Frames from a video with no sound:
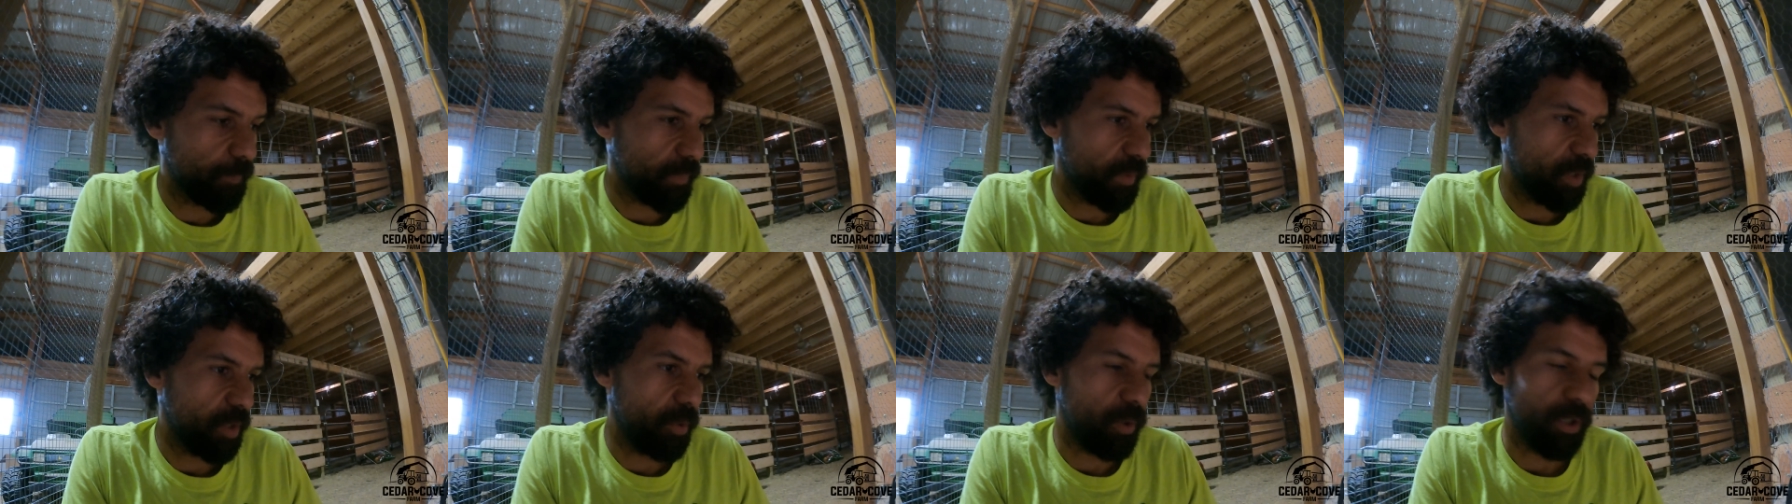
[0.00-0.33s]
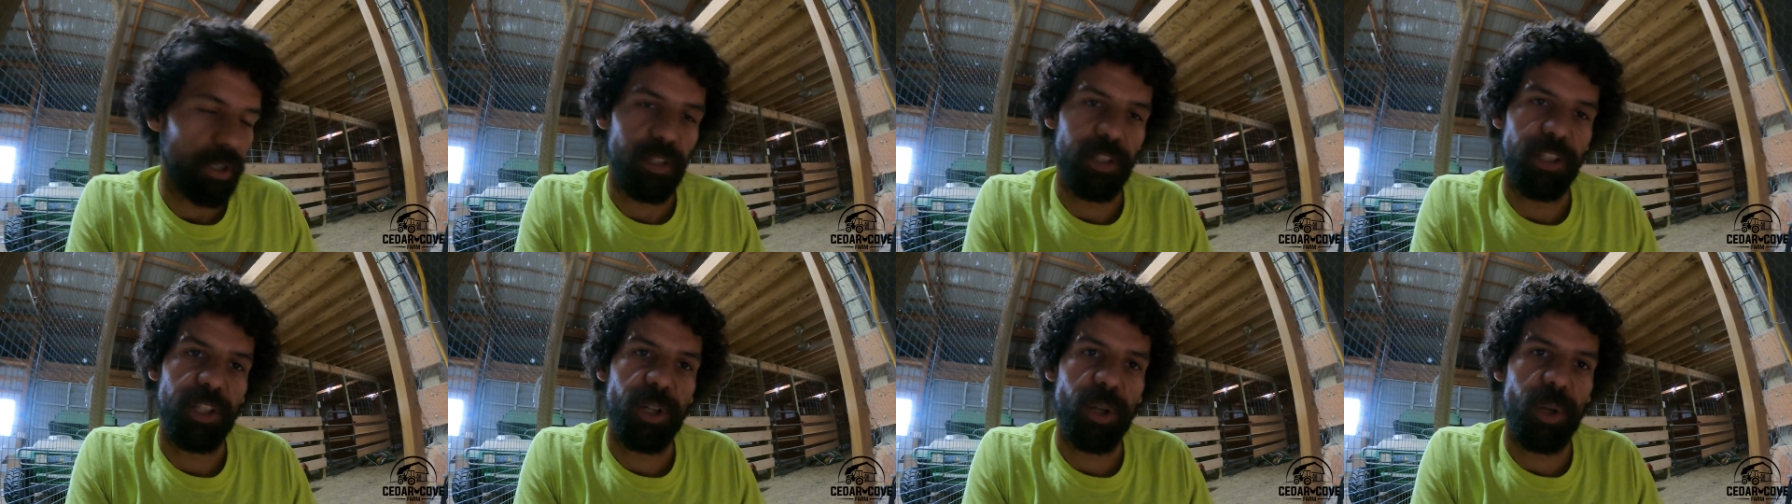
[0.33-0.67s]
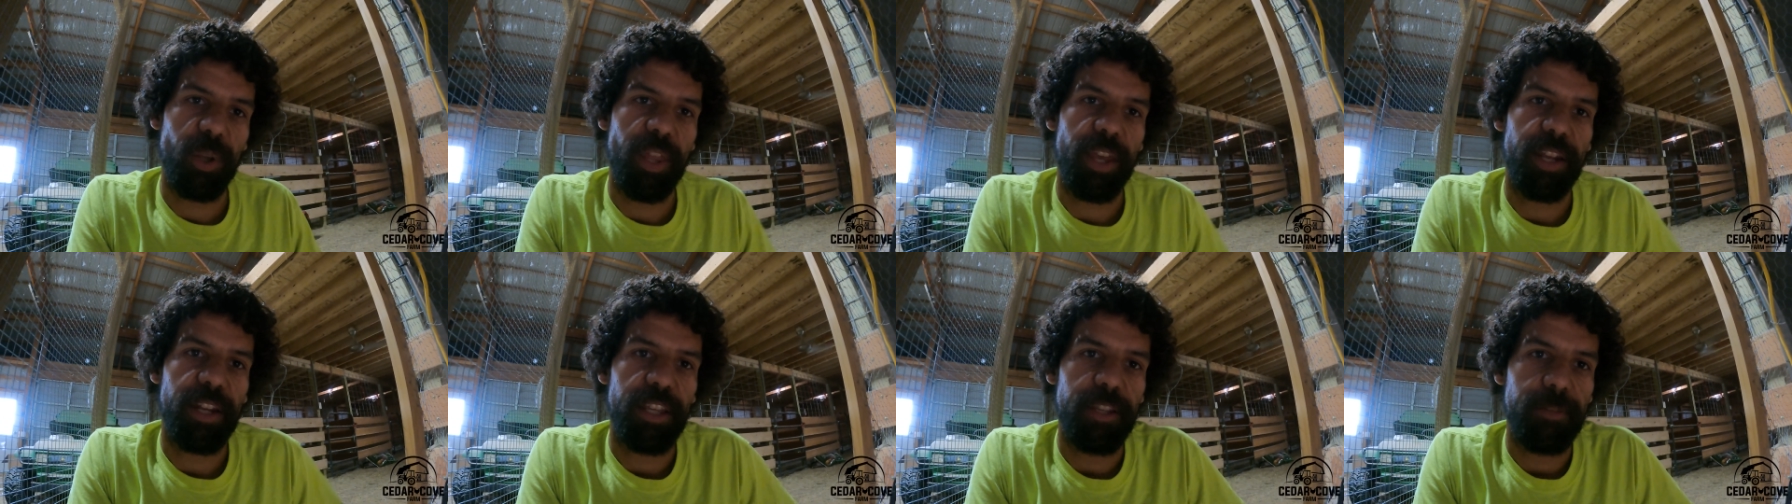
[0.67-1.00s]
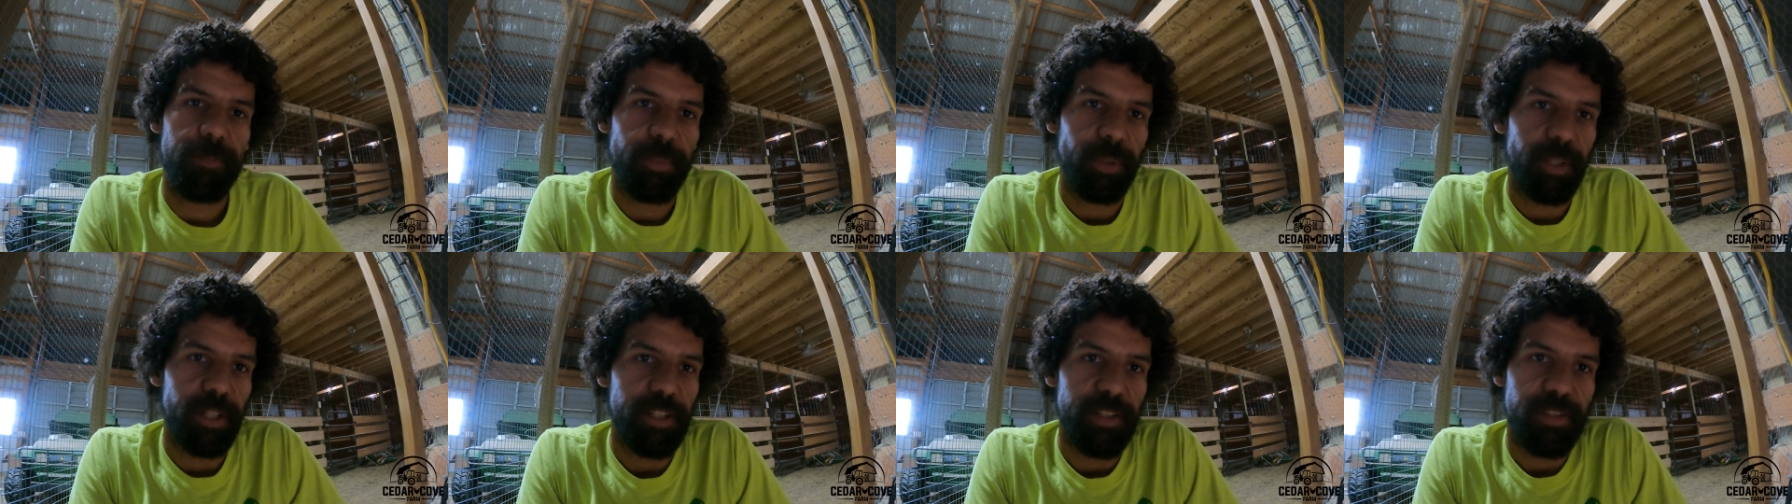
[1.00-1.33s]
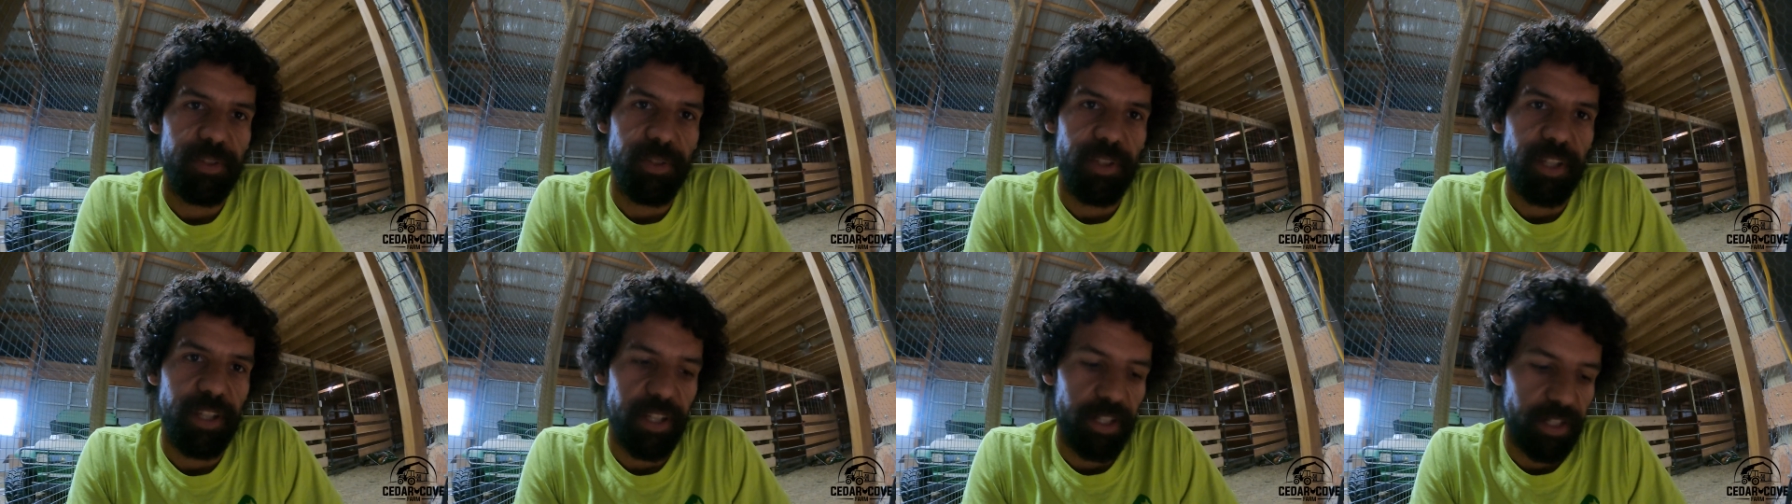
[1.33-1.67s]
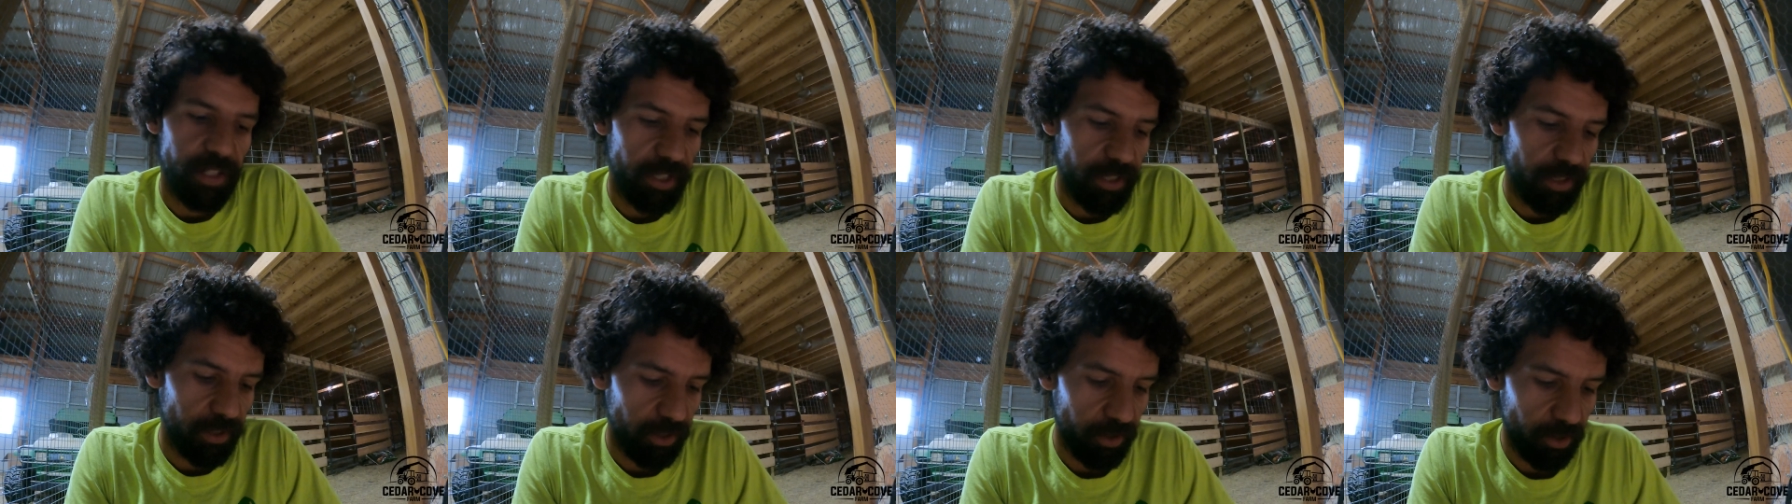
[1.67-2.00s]
You want to lower that heat plate so they can
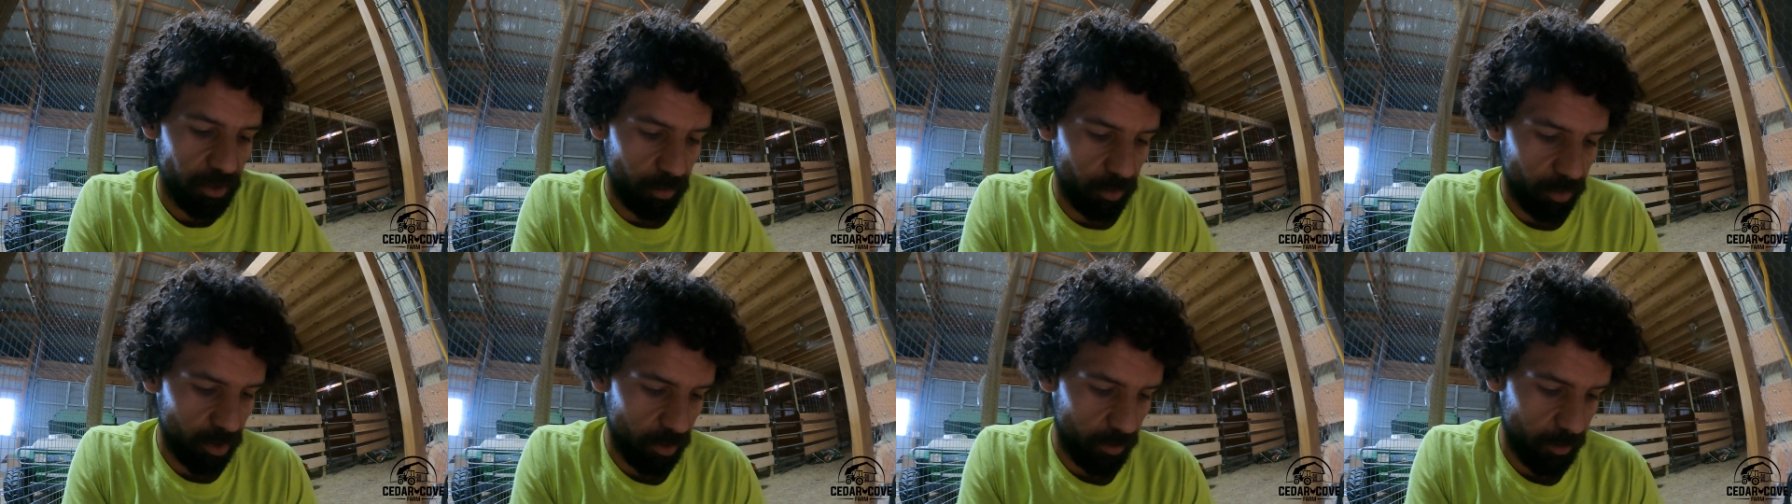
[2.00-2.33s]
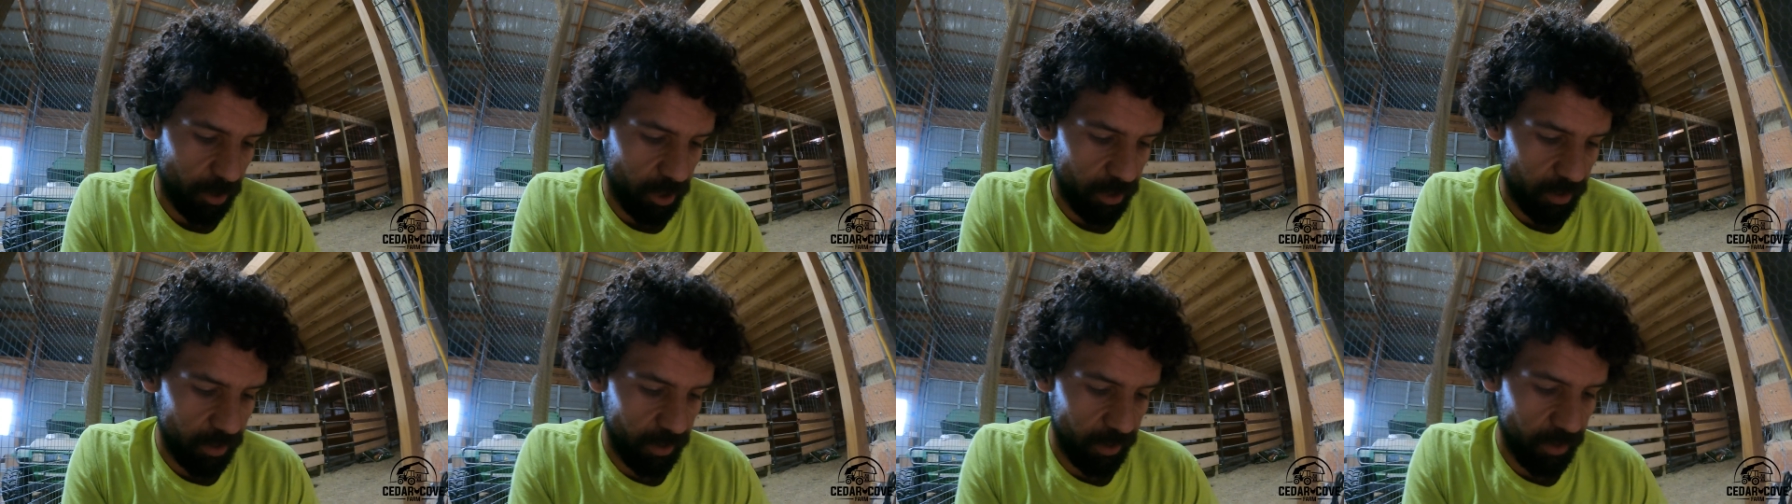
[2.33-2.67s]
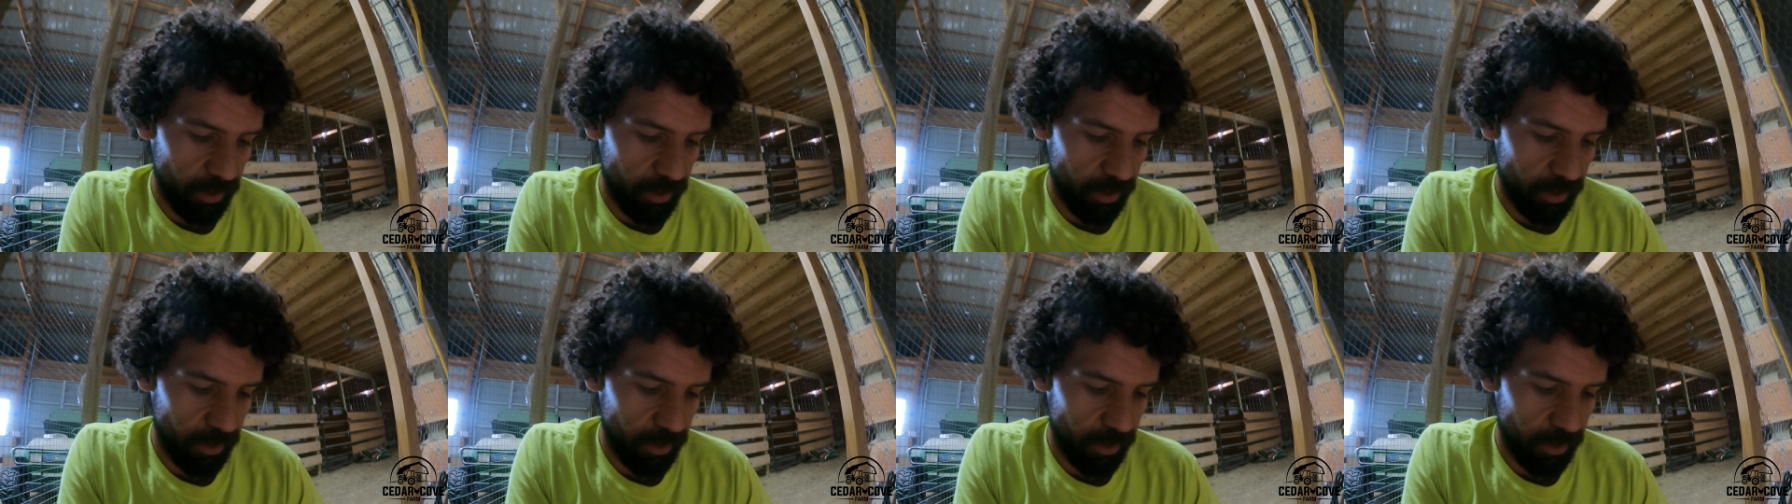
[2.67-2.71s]
get a little warmer.